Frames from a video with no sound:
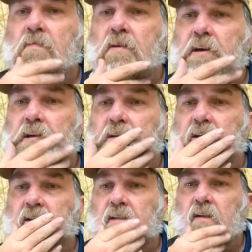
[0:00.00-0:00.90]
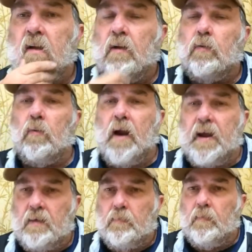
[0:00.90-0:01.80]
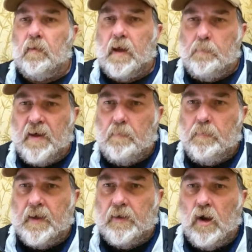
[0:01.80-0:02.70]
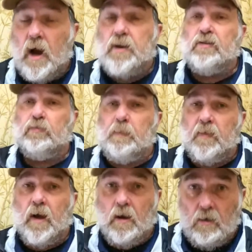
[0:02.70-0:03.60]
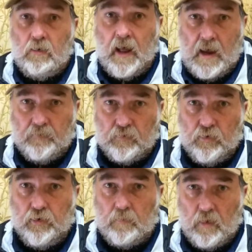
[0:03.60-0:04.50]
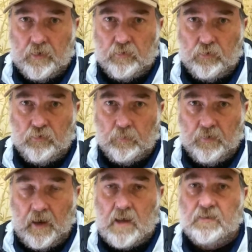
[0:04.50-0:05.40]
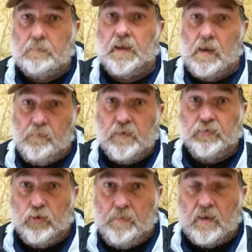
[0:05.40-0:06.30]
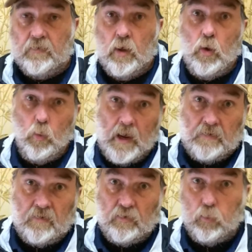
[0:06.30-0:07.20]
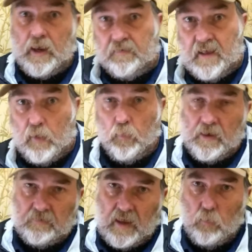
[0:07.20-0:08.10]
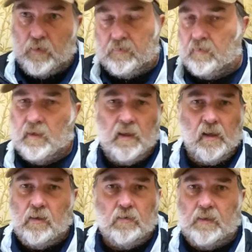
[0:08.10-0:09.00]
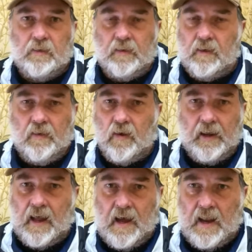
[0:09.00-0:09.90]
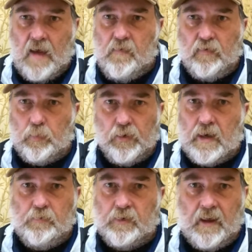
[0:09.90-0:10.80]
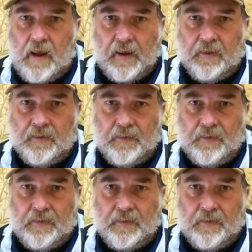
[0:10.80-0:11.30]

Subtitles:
He is Ray PMB 9. You spend the whole afternoon on my YouTube channel asking me every 2 minutes, "Where's this? Where's that? Where's that? Where's this?" Look, I can't have everybody on every day.